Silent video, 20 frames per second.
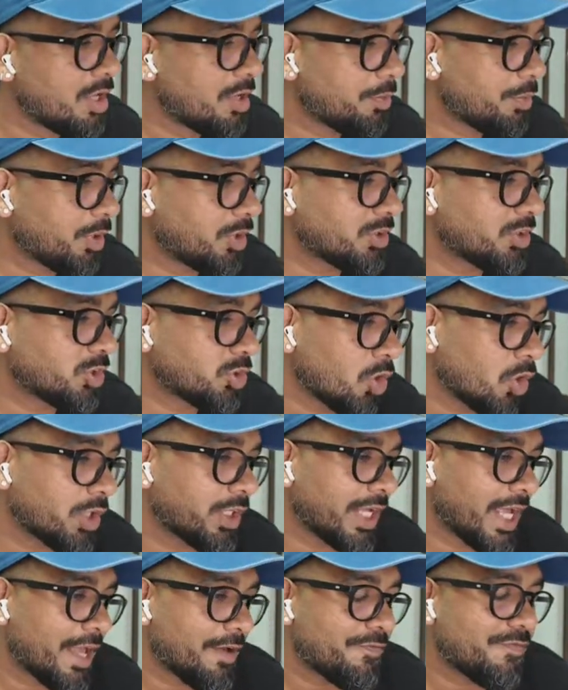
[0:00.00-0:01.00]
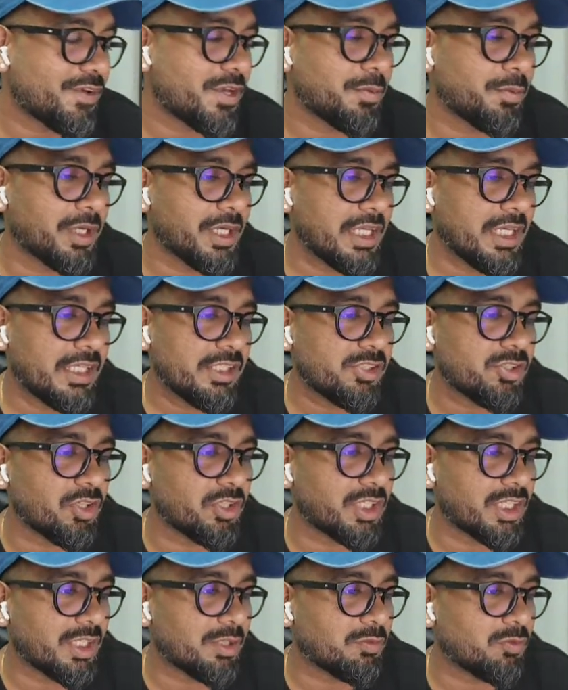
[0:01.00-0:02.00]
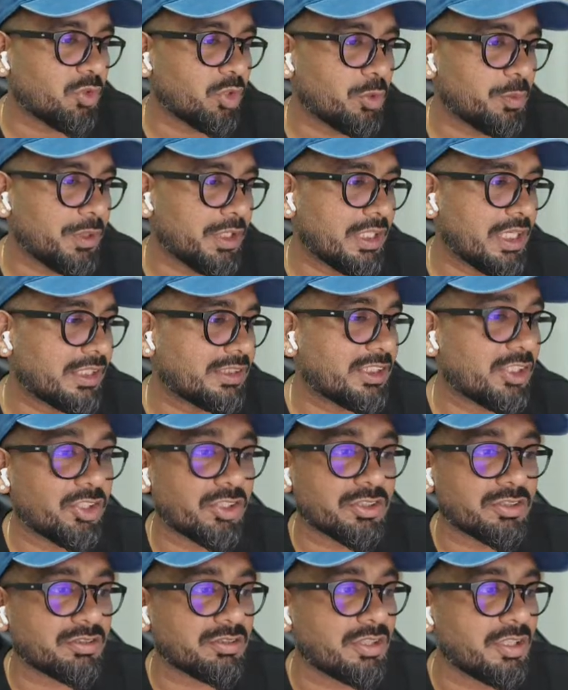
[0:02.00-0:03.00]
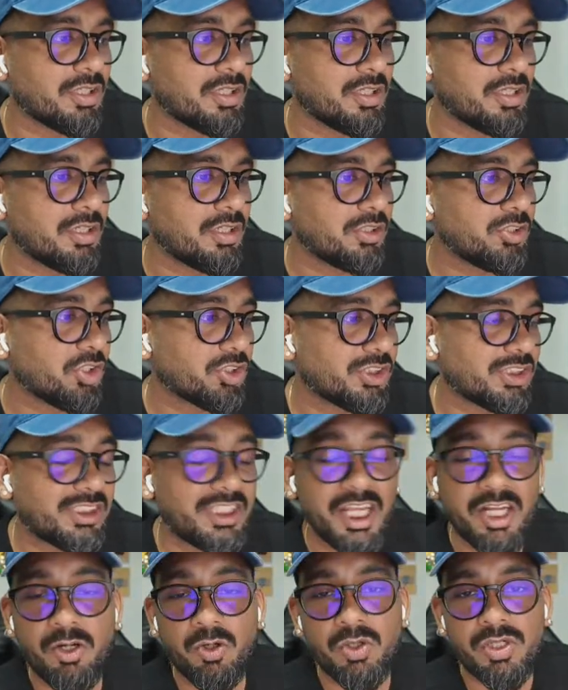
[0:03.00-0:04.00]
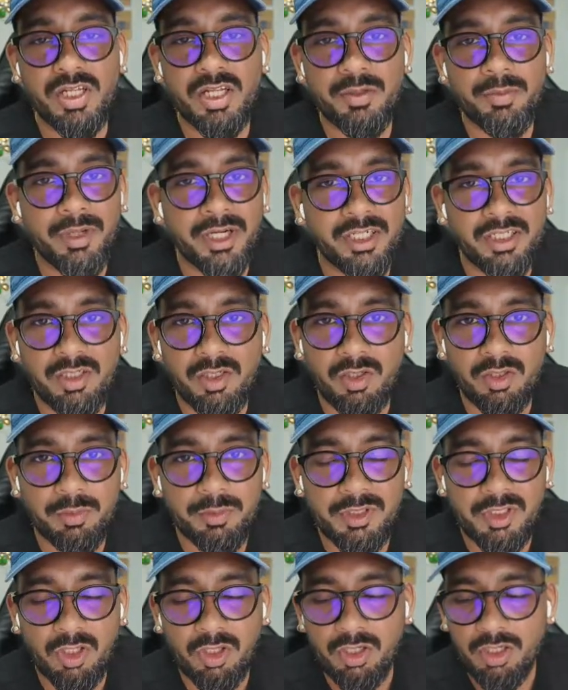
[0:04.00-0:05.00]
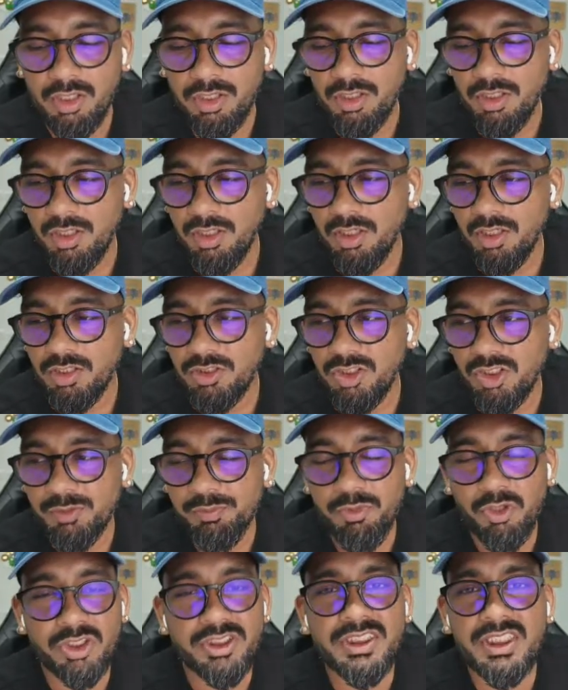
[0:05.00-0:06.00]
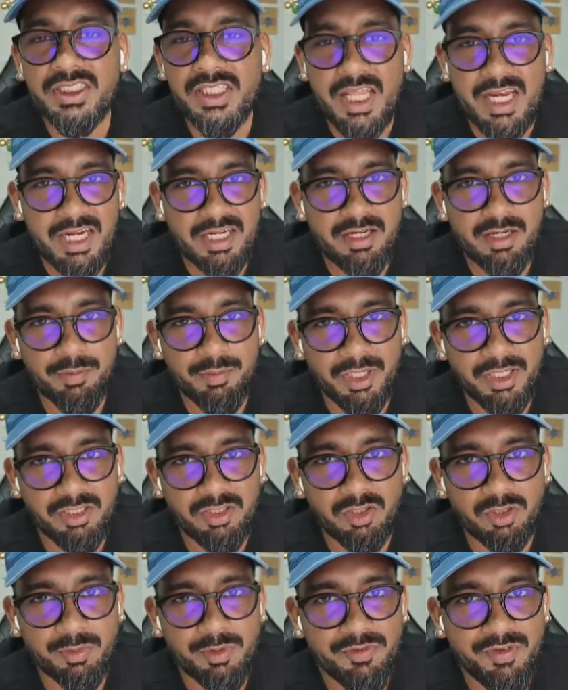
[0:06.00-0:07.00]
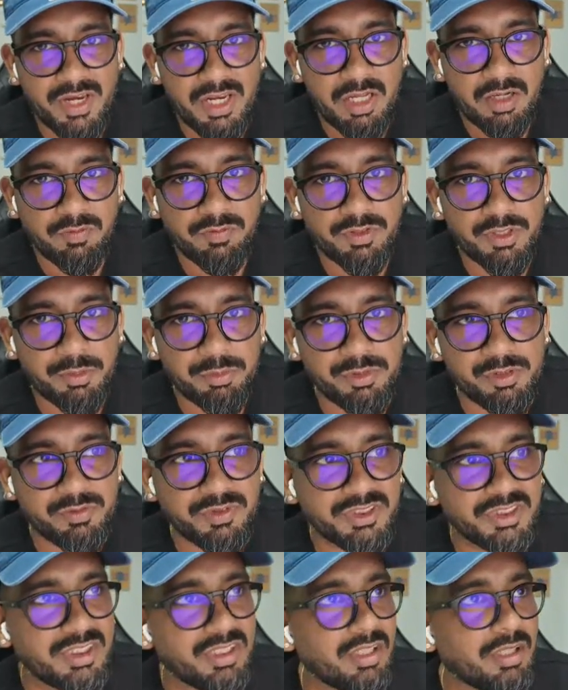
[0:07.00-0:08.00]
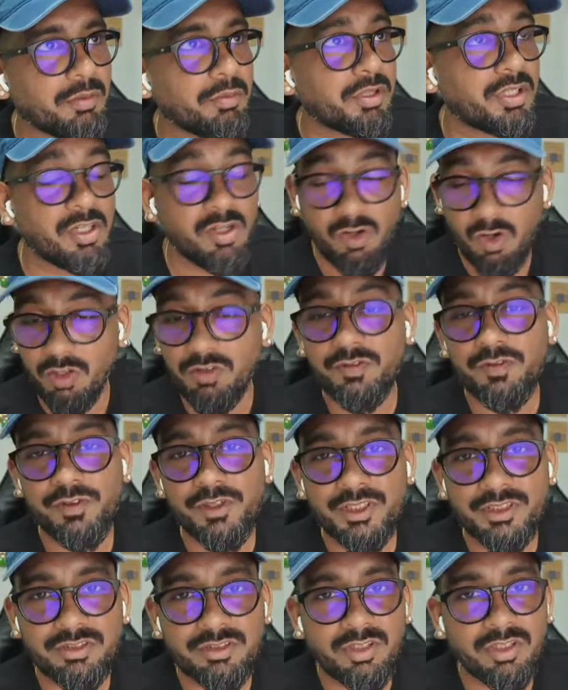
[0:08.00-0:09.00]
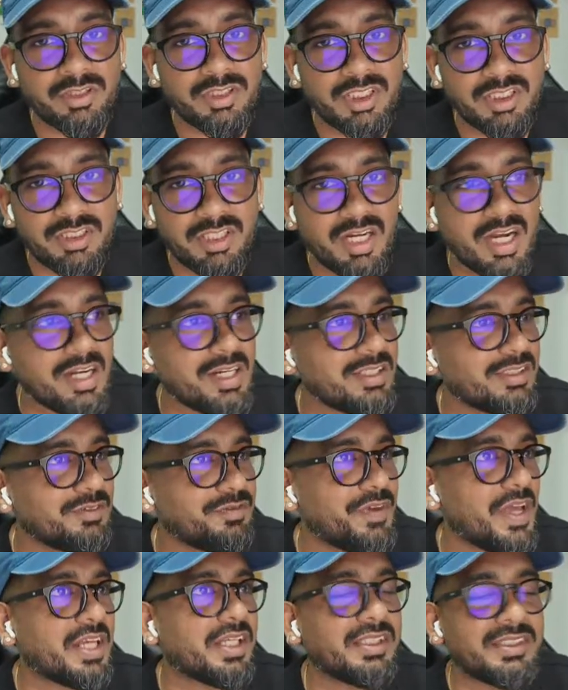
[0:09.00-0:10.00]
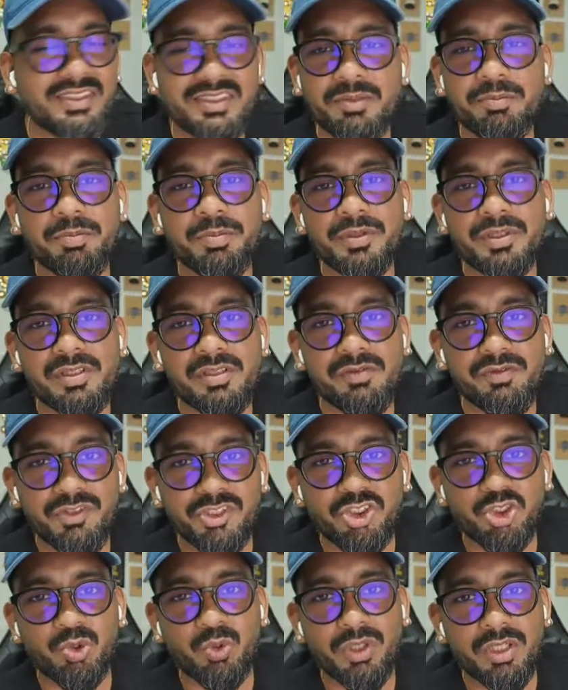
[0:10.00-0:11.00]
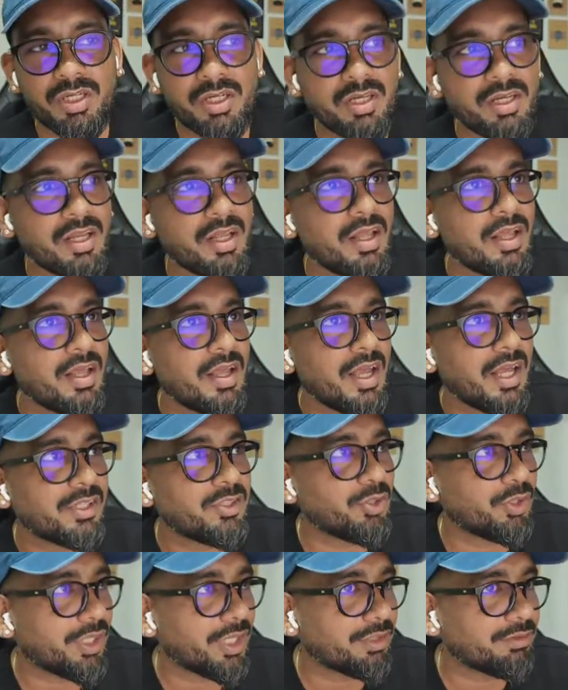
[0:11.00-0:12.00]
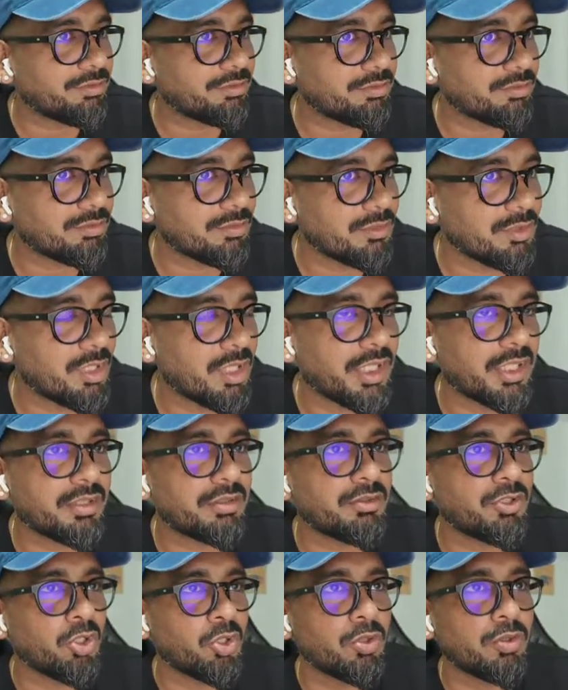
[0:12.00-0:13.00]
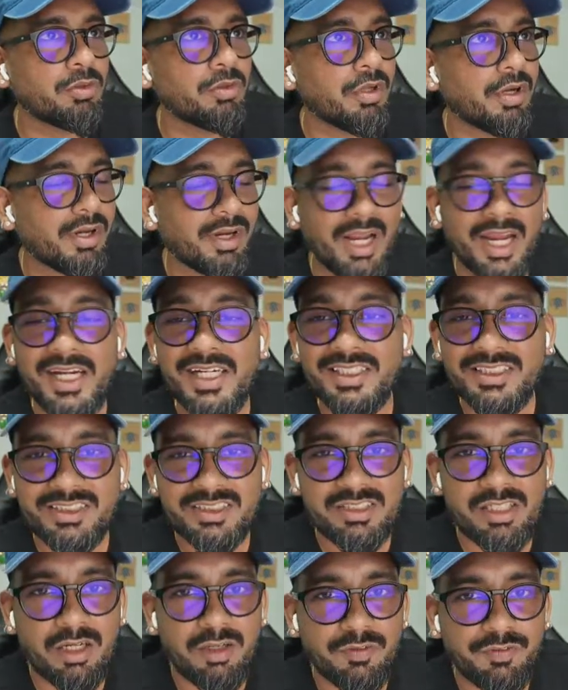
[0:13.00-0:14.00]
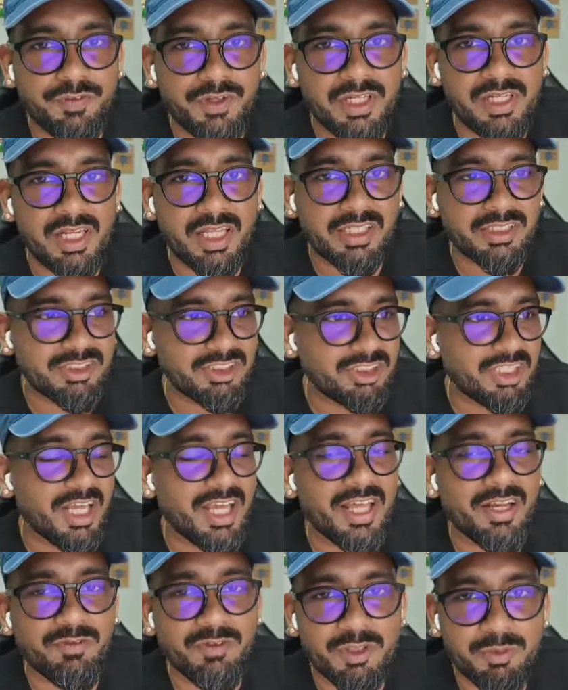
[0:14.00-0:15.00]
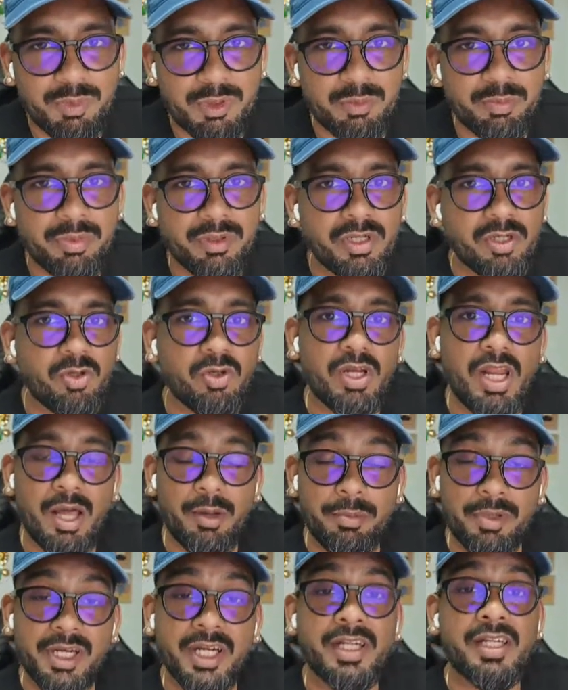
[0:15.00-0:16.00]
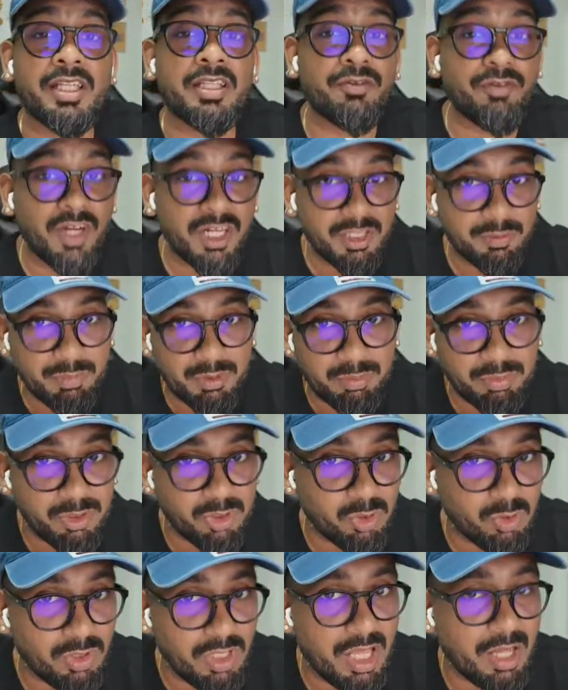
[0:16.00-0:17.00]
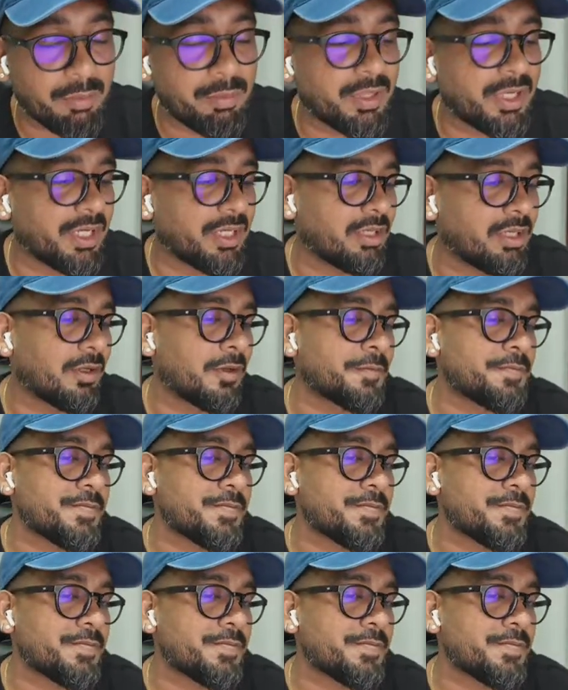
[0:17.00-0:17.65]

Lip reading: Because not everybody in your team would be, let's say your stakeholder might not be, or your project director might not be very comfortable with Jira. But Confluence, on the other hand, is very simple, visual, and you can write stuff and like share with people, collaborate, invite people to collaborate.